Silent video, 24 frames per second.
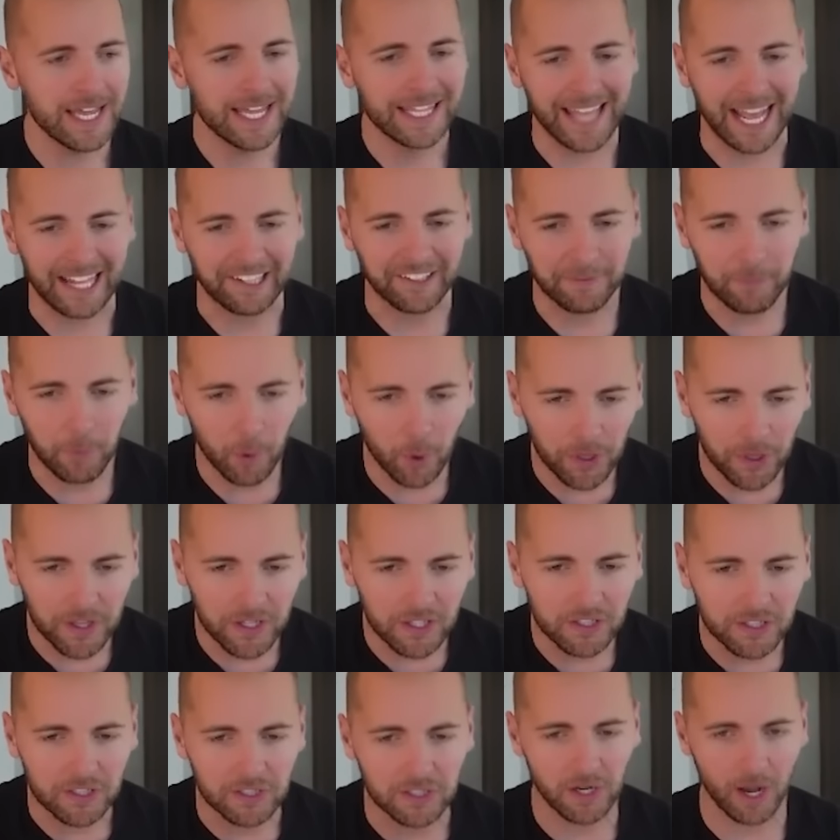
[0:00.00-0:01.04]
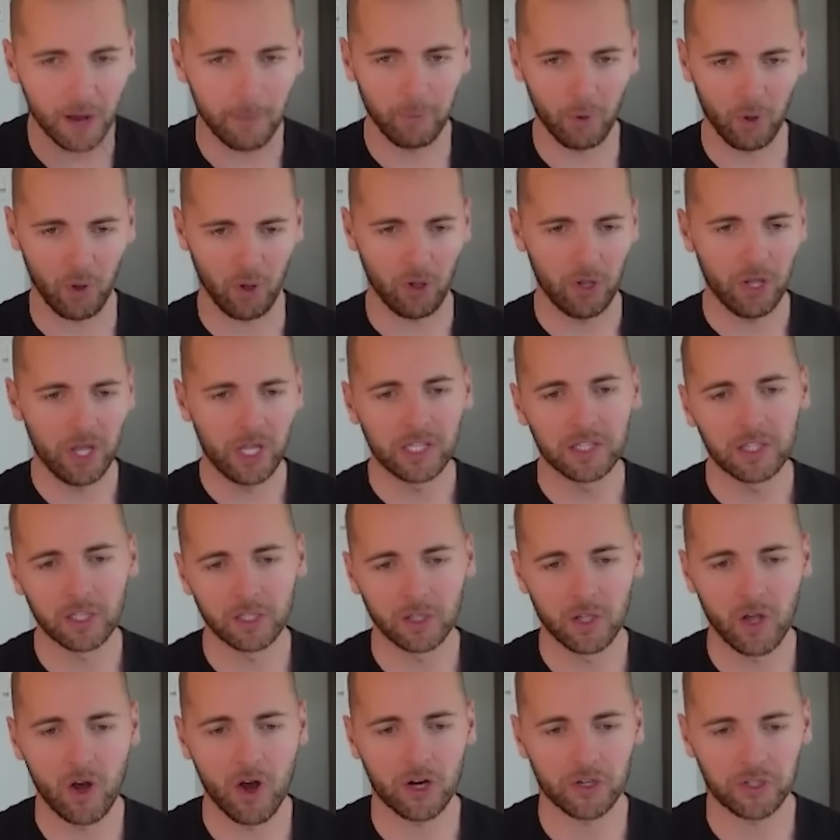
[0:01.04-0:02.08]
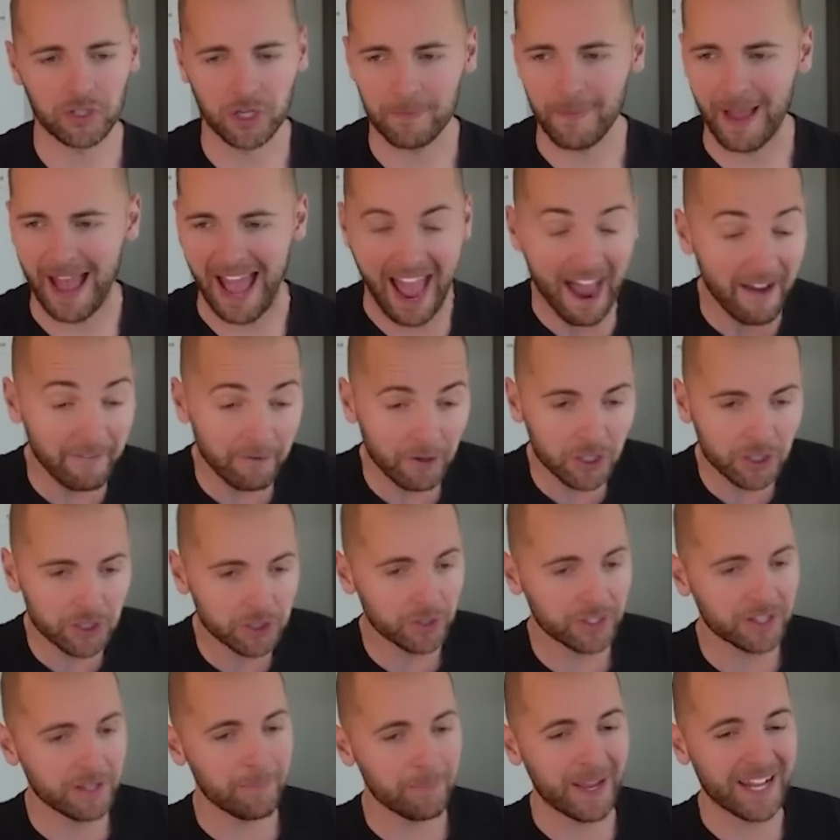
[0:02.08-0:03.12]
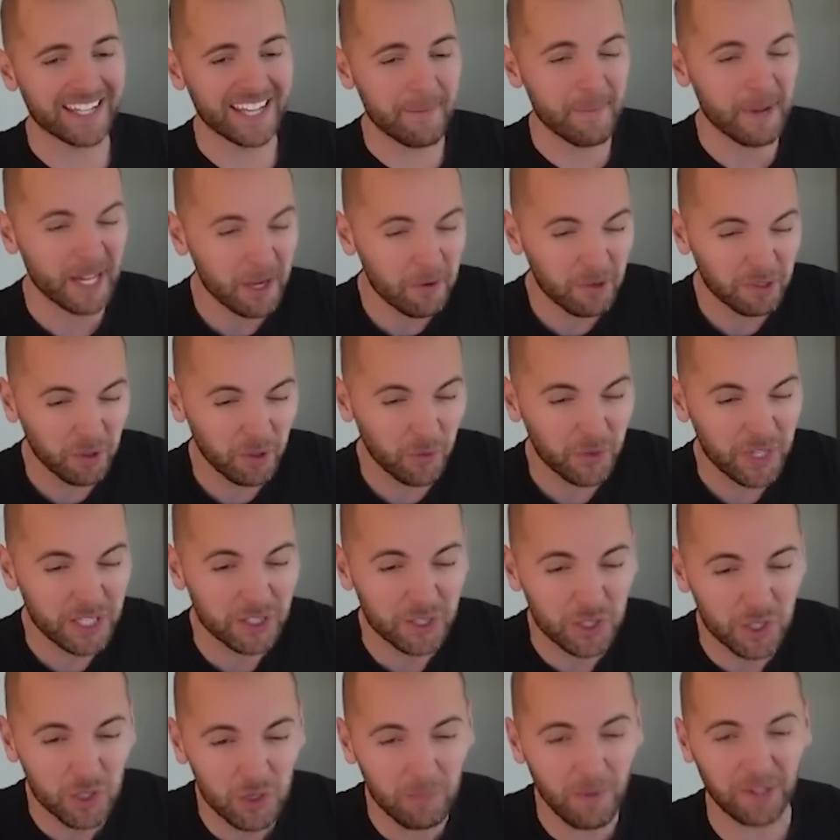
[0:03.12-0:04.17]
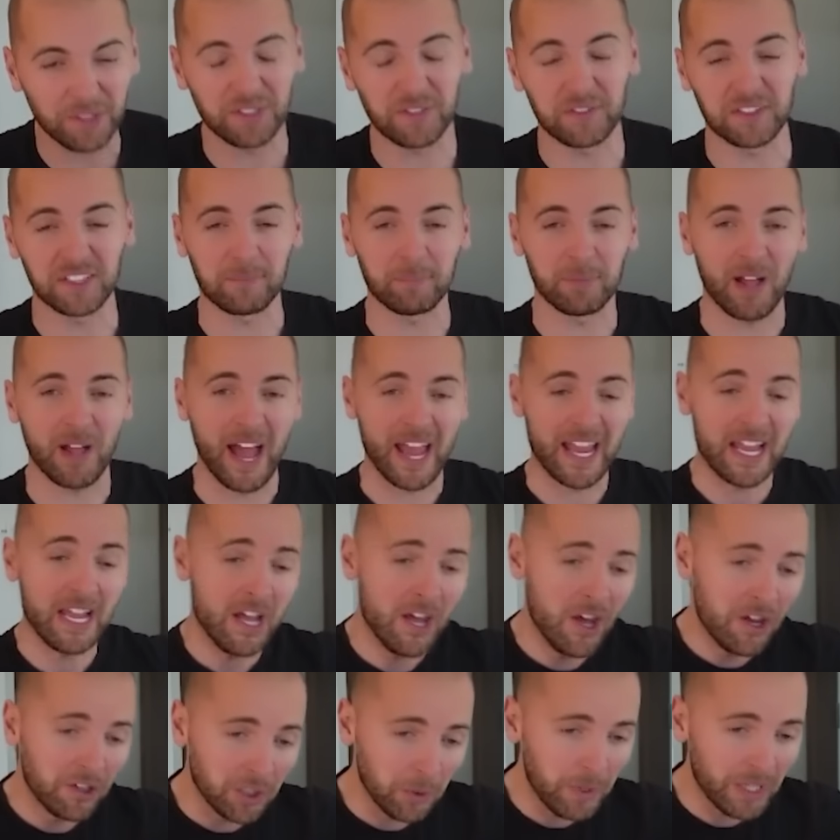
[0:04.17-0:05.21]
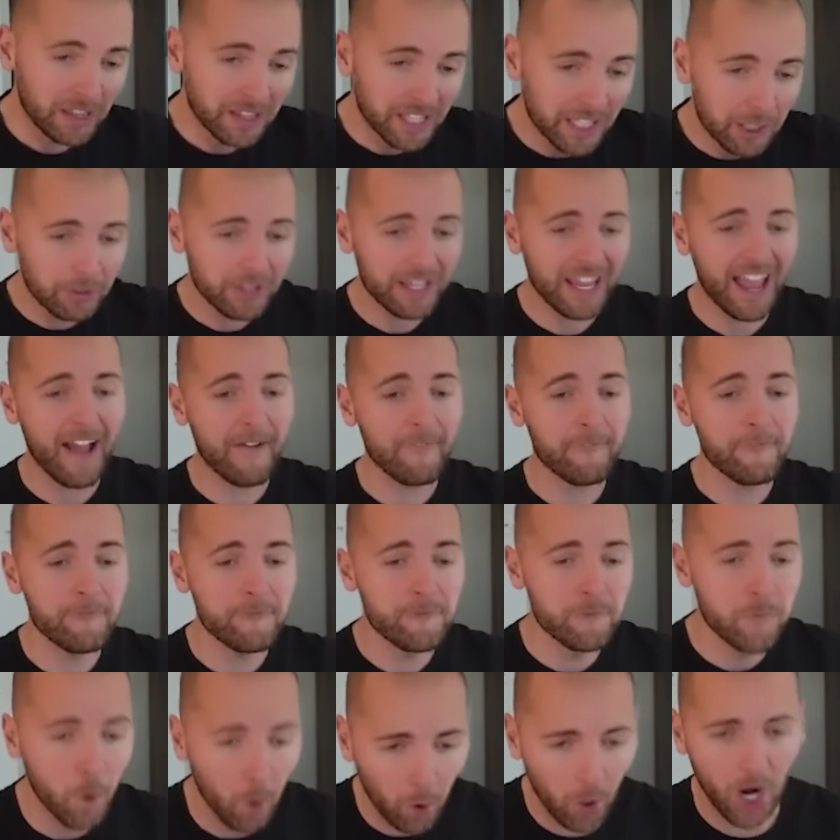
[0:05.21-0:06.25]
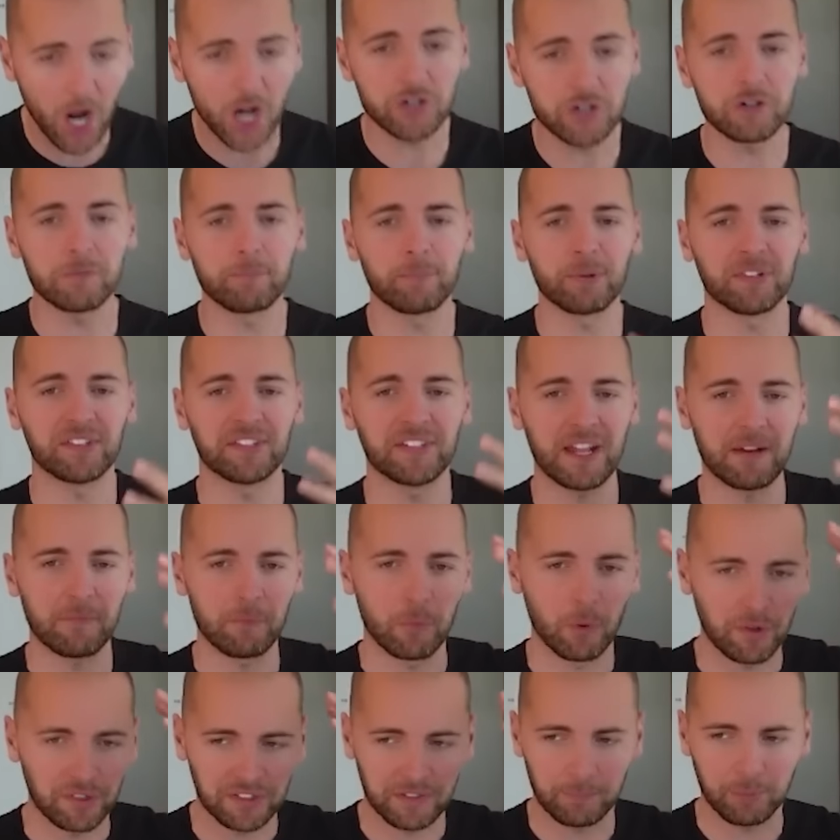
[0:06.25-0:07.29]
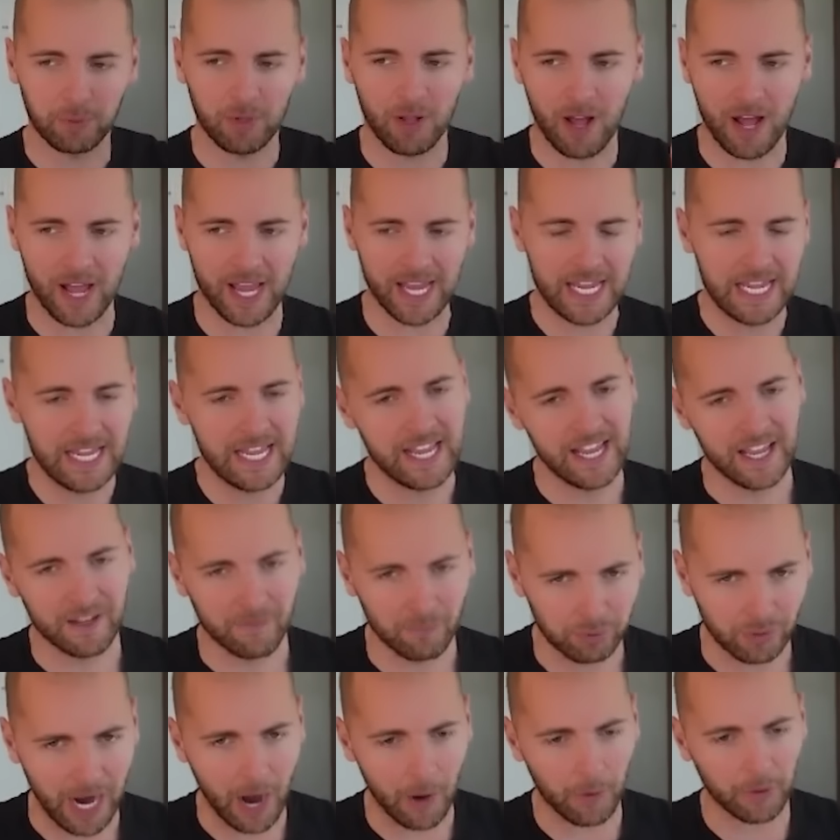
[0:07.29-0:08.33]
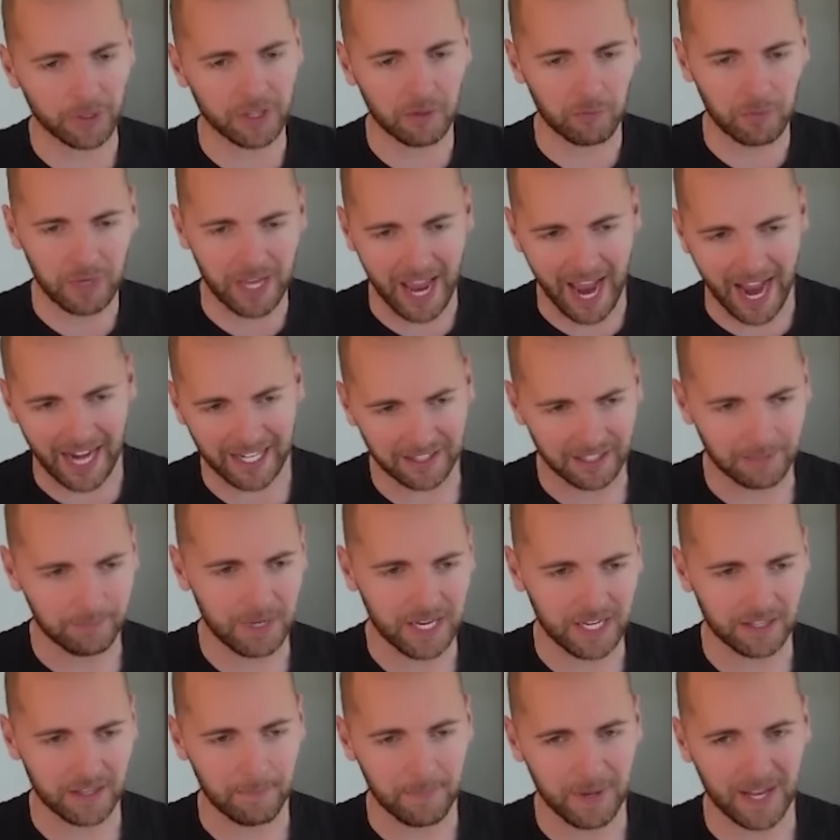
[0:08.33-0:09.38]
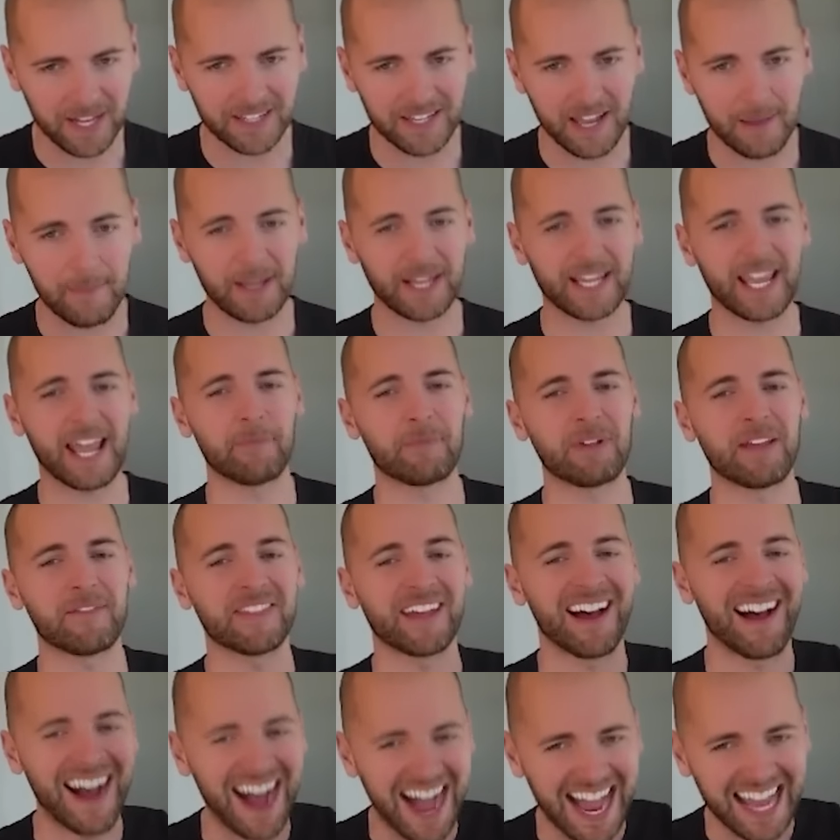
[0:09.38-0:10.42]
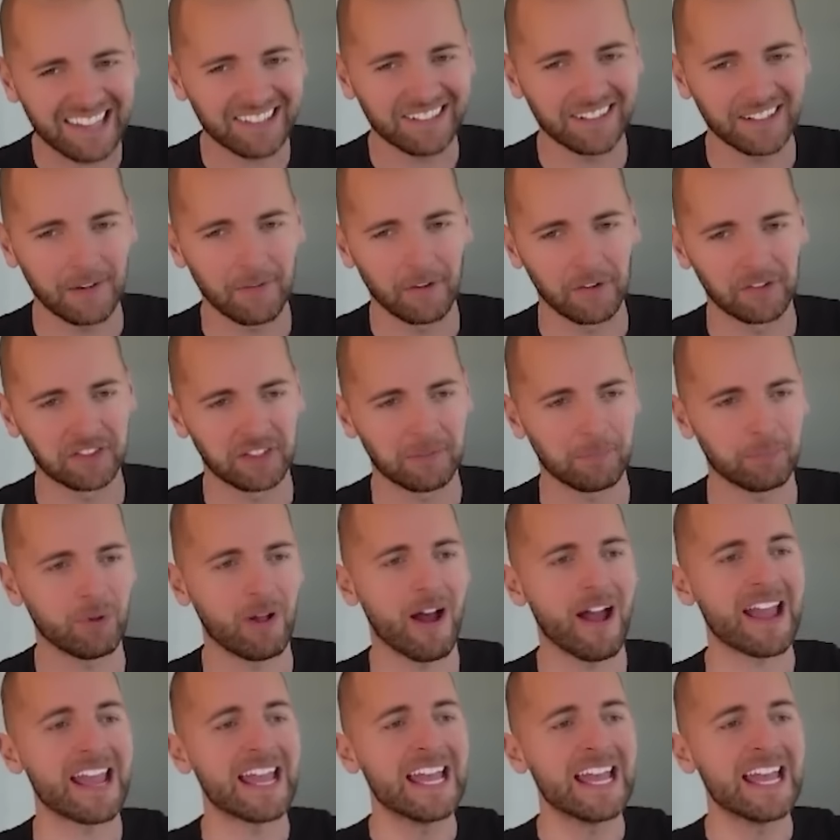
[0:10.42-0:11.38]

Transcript: That's more than double the long-term average. During the pandemic, it was only 2 months of supply. So we literally have 400% more supply in Broward than we had at the peak of the pandemic, and we have the highest level of supply